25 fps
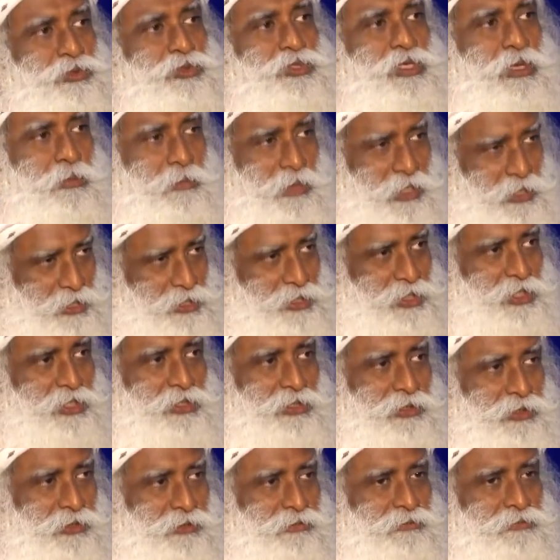to some
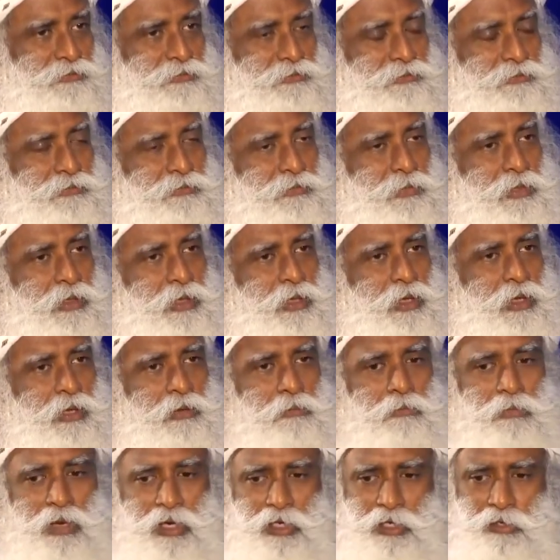extent.
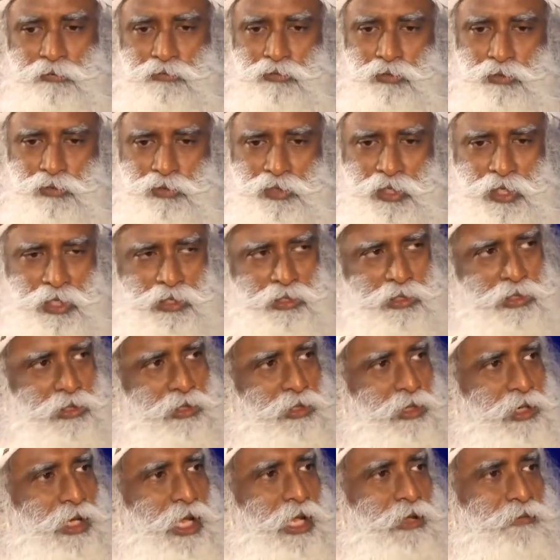But if you take
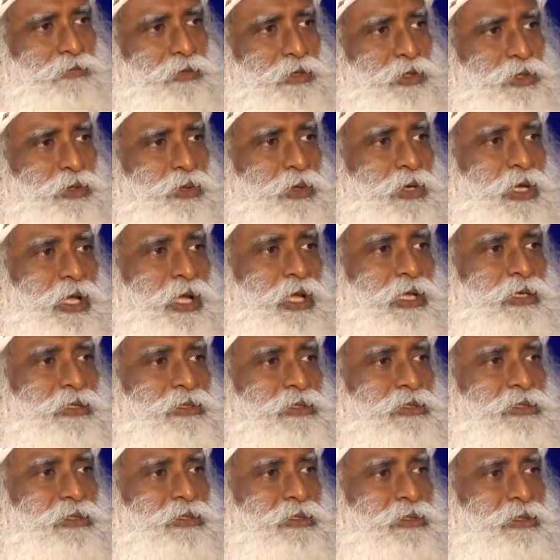life into your
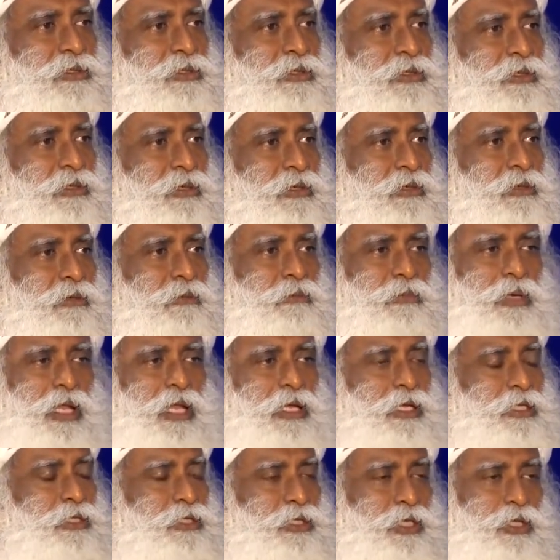hands,
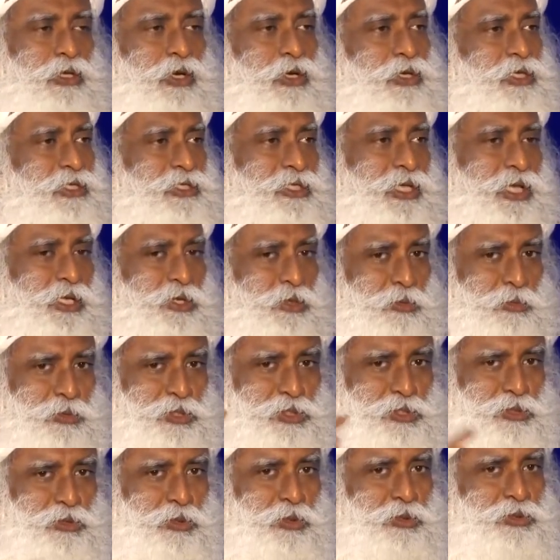planets cannot decide. You
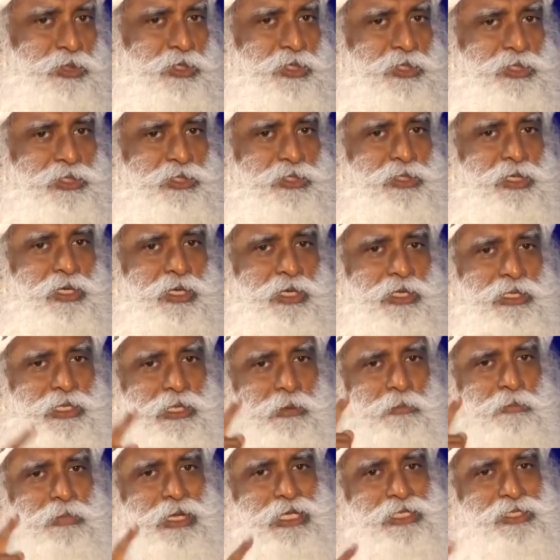must know this,
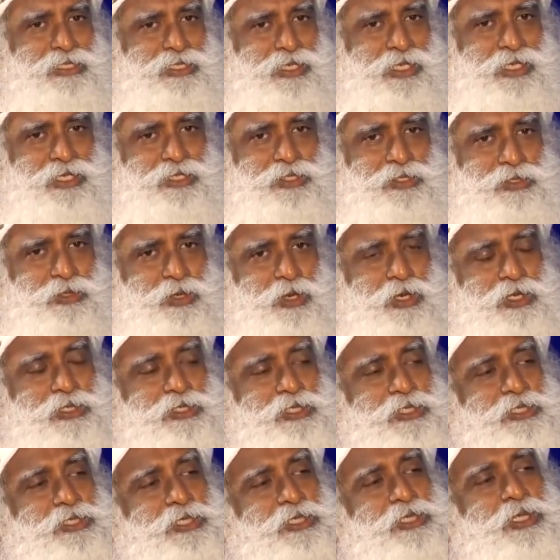the best
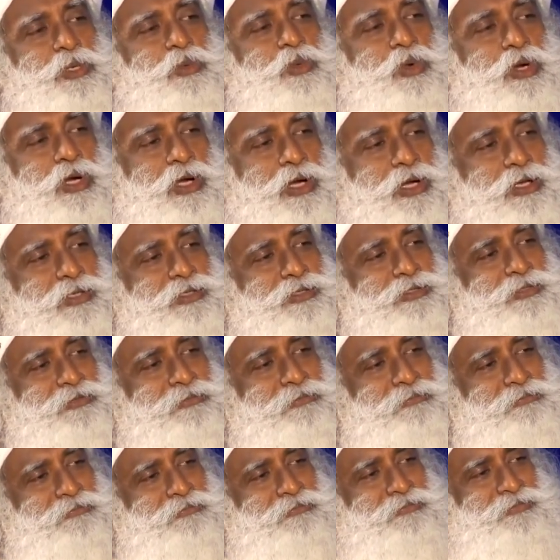astrologists in the world,
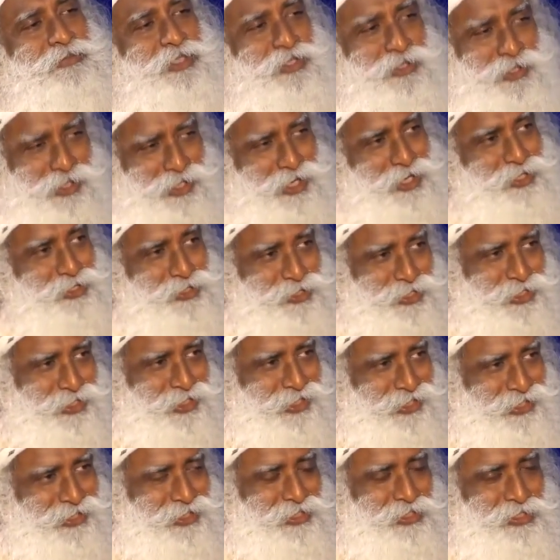in the
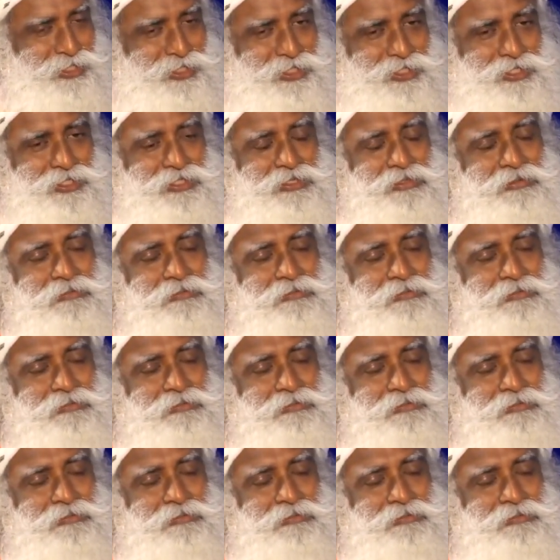country at least,